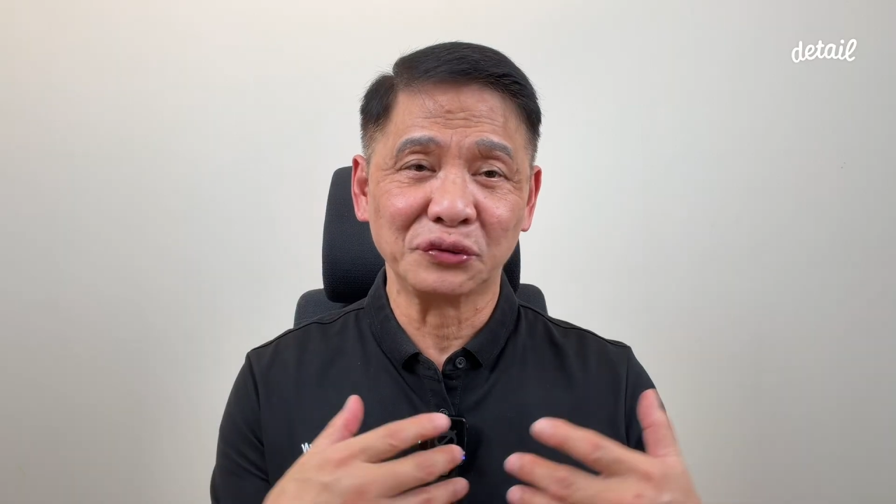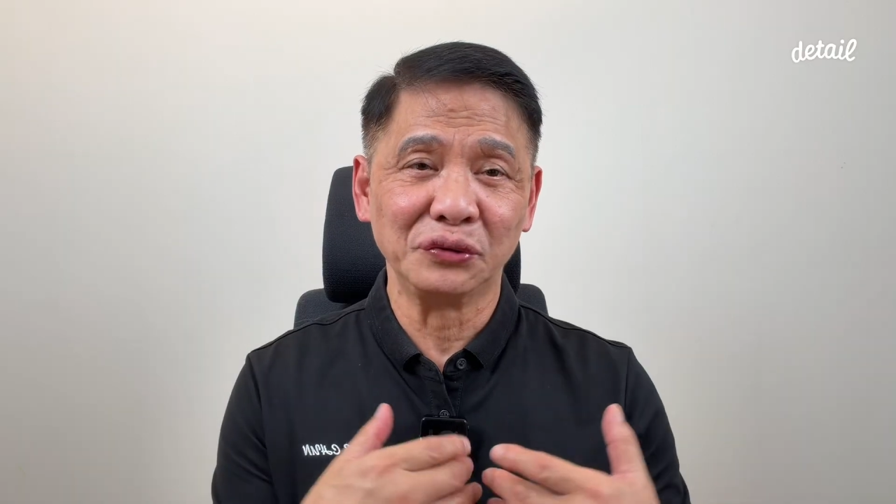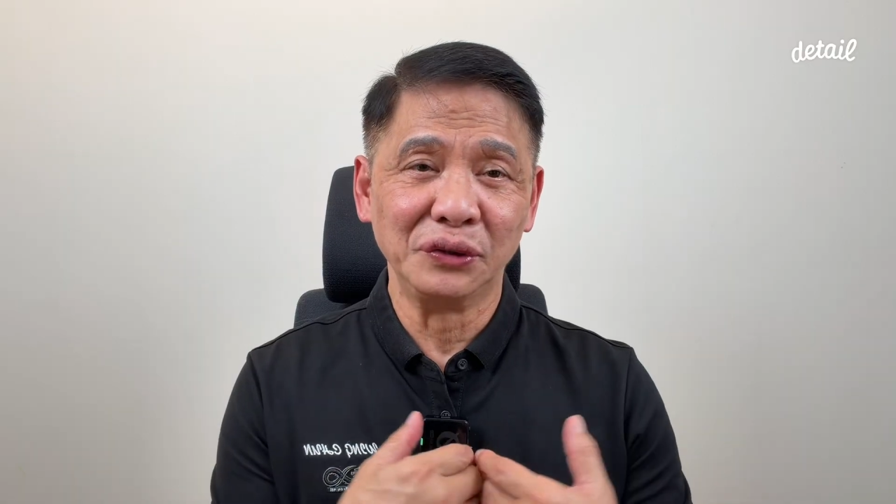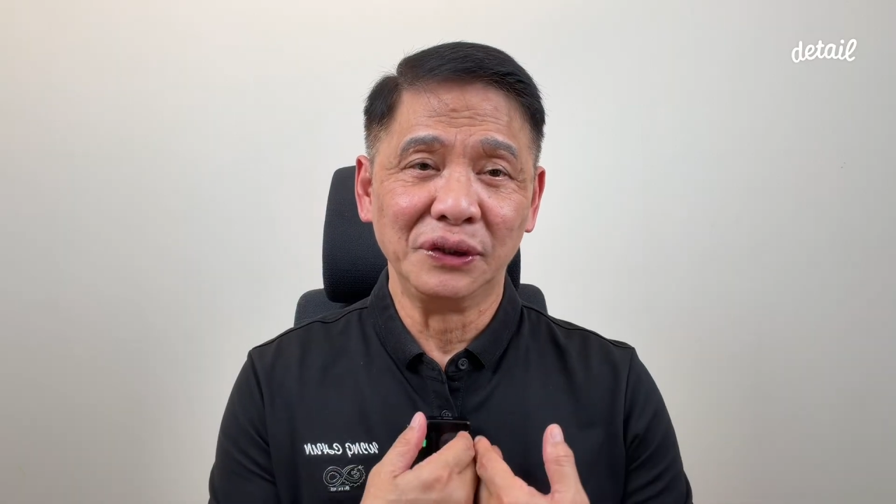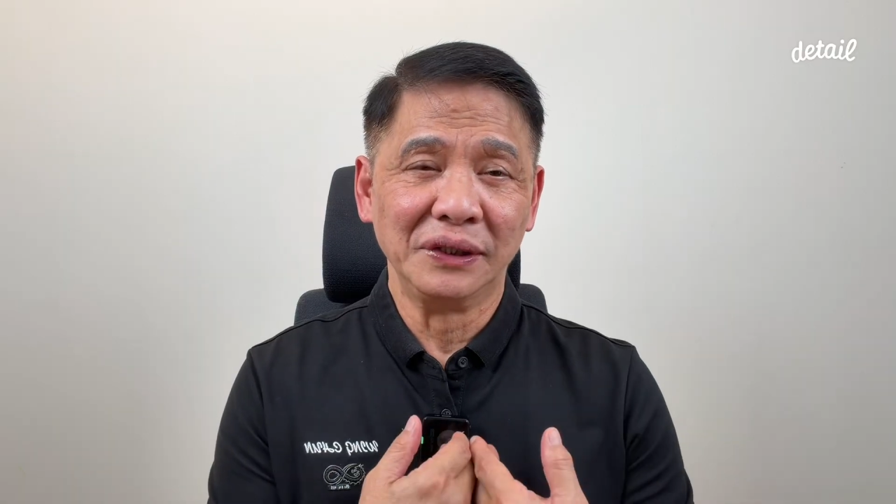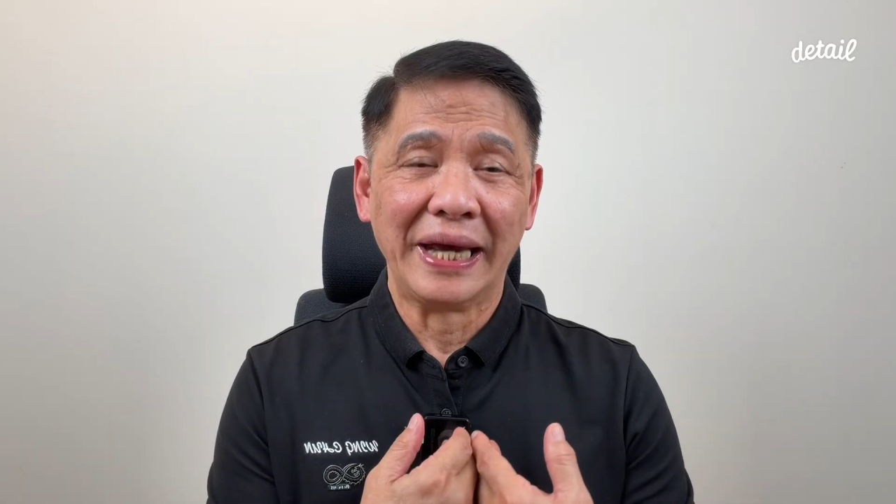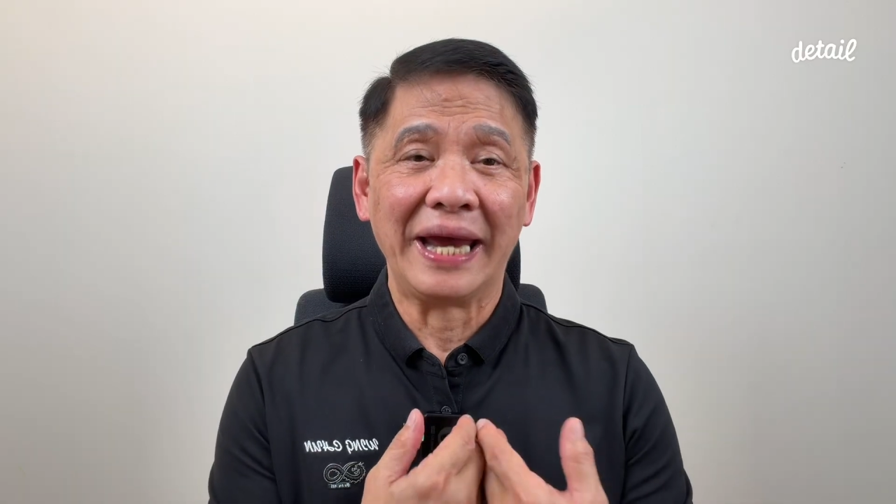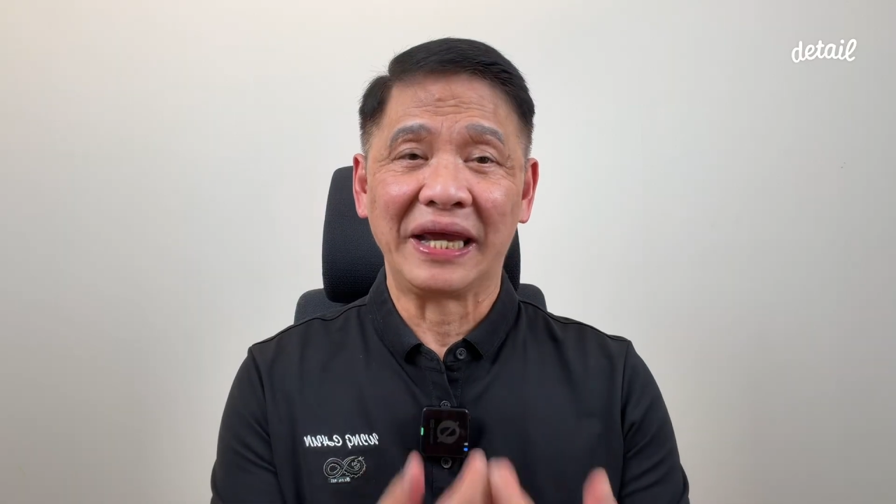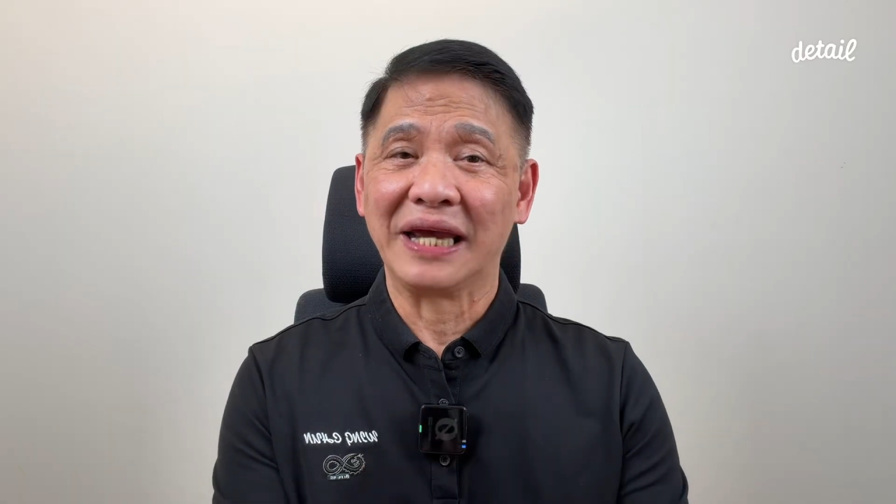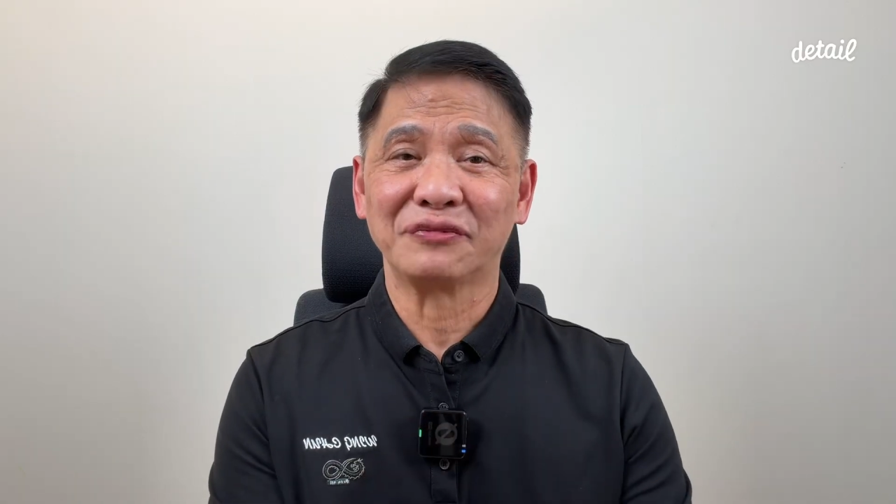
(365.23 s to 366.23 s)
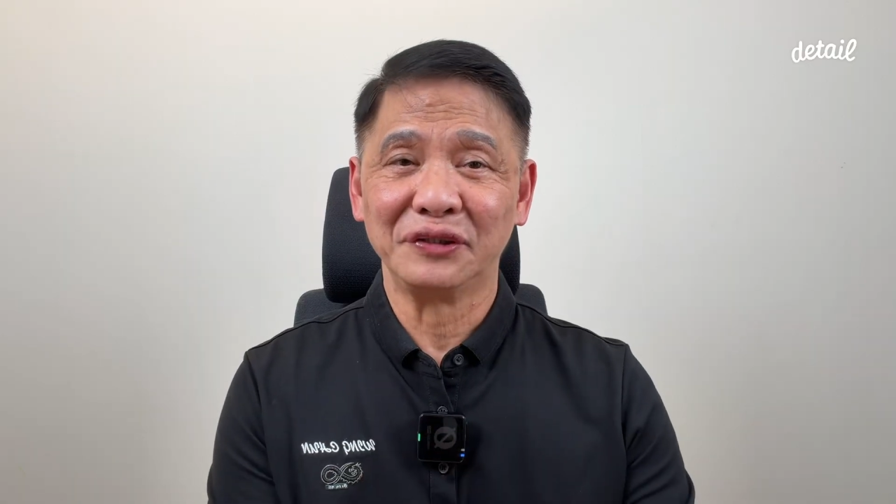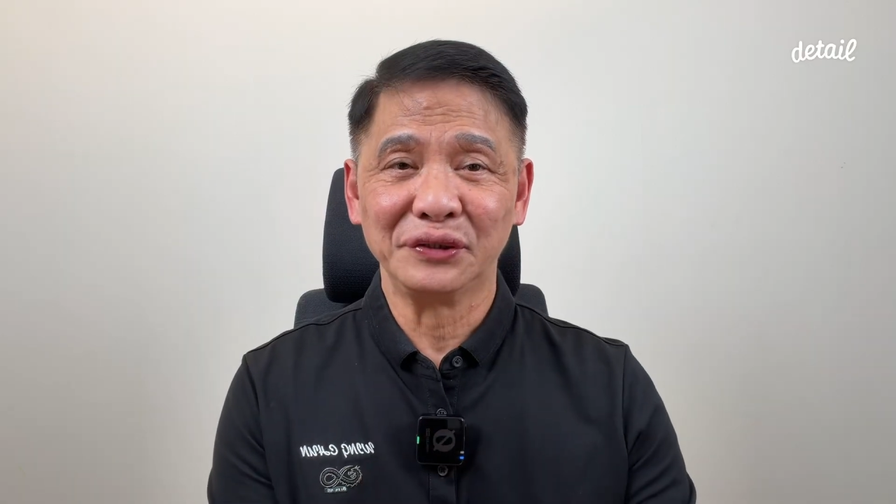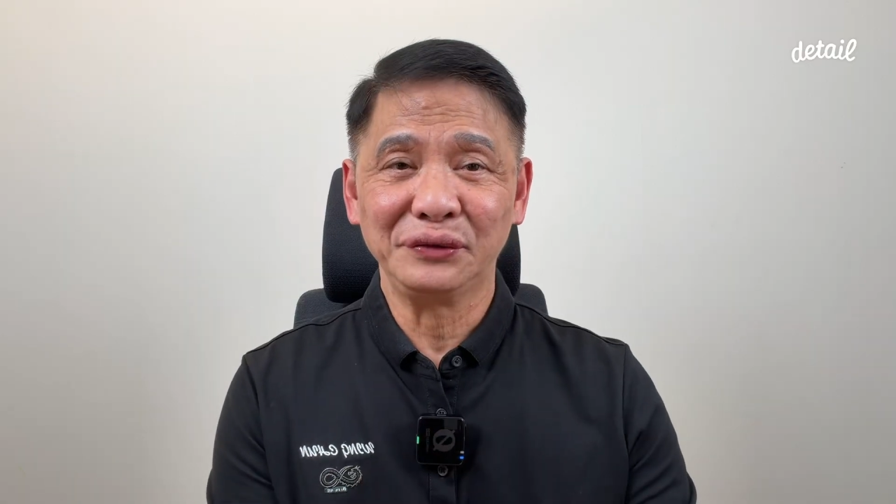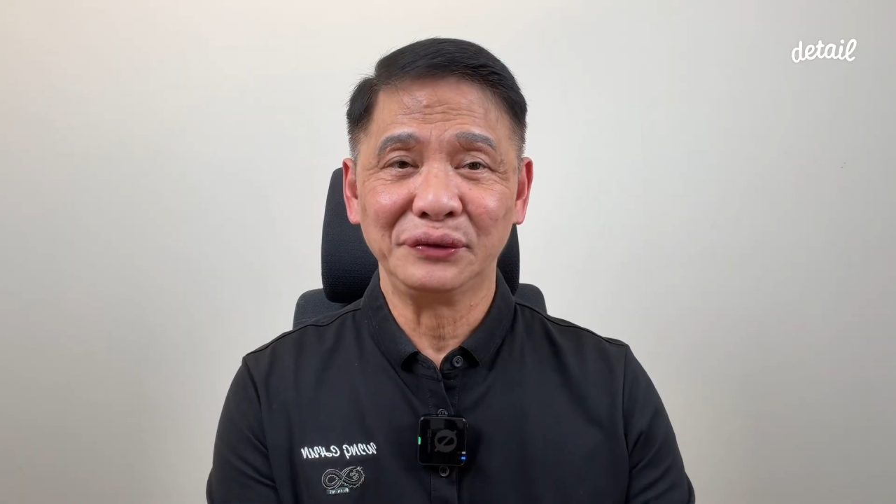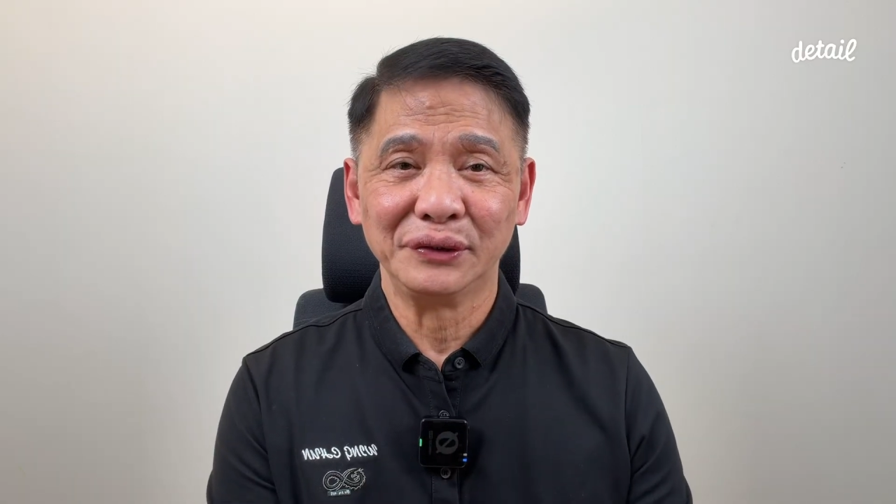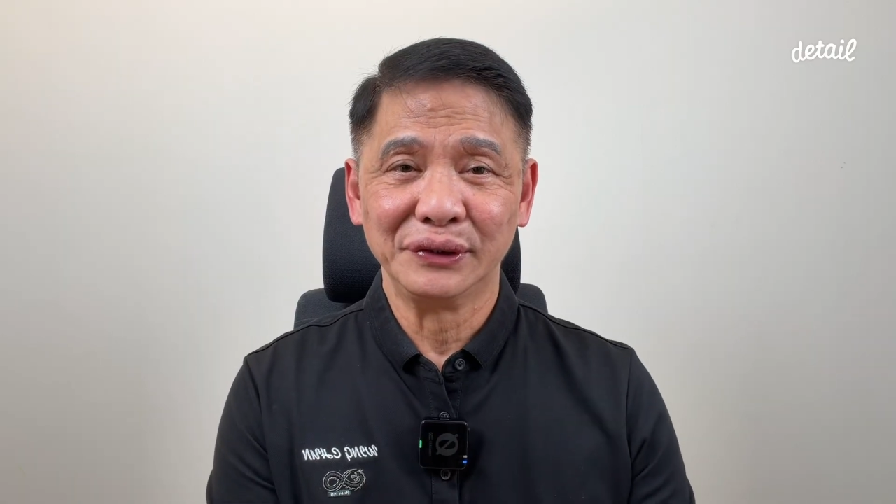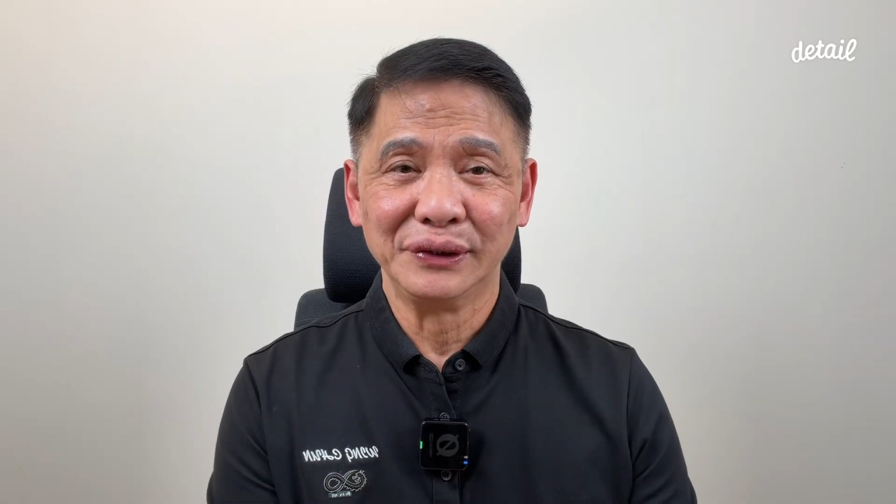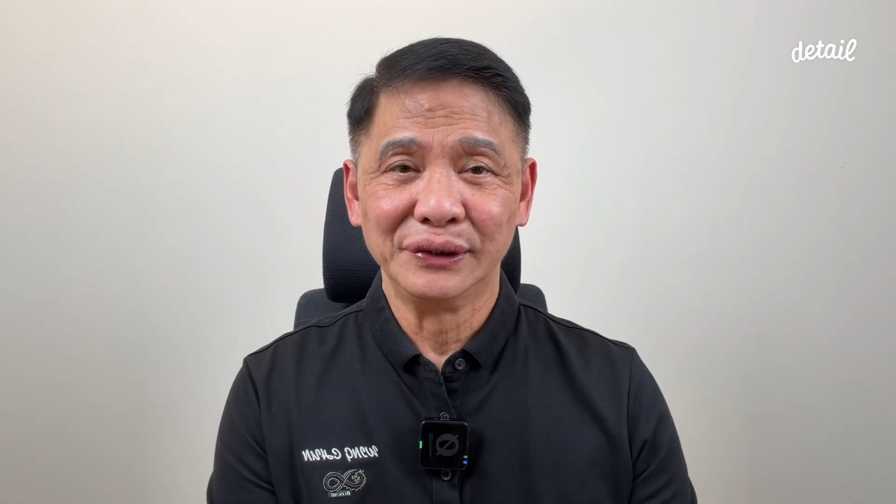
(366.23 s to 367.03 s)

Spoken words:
to engage with you.